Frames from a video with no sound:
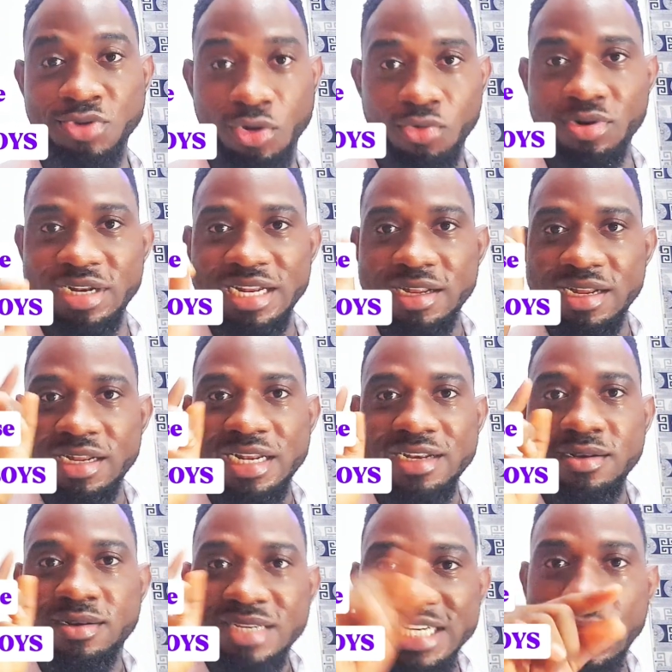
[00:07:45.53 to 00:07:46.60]
No,
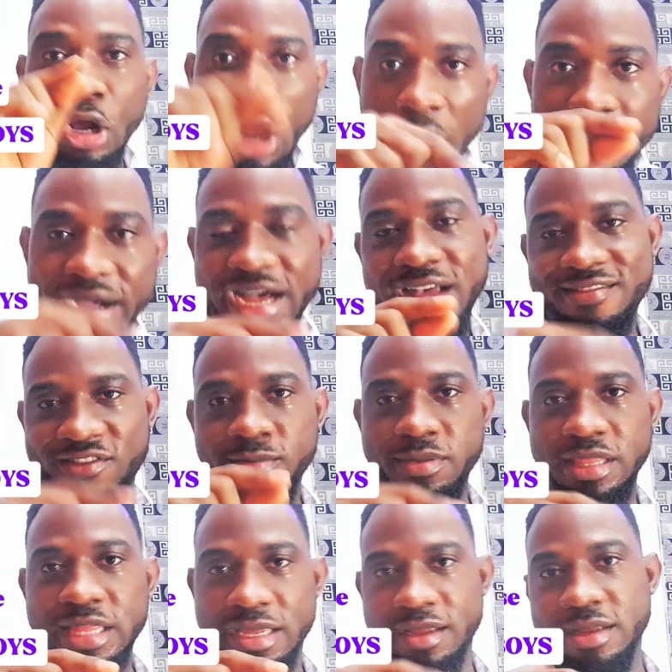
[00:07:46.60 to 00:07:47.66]
the comma has to be
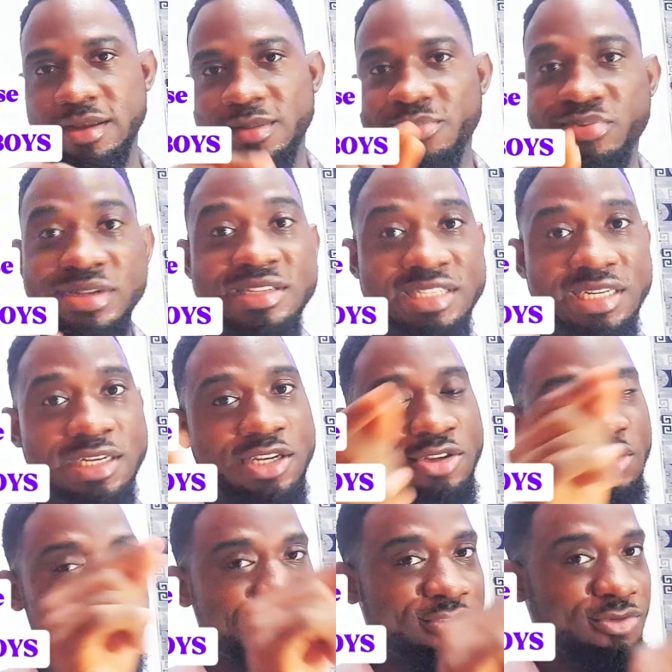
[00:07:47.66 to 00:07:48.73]
there preceding
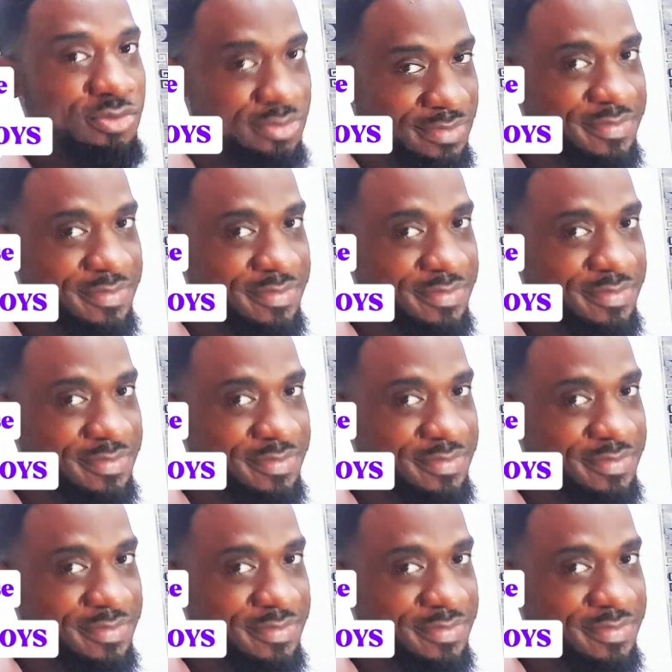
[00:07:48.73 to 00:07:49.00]
the so.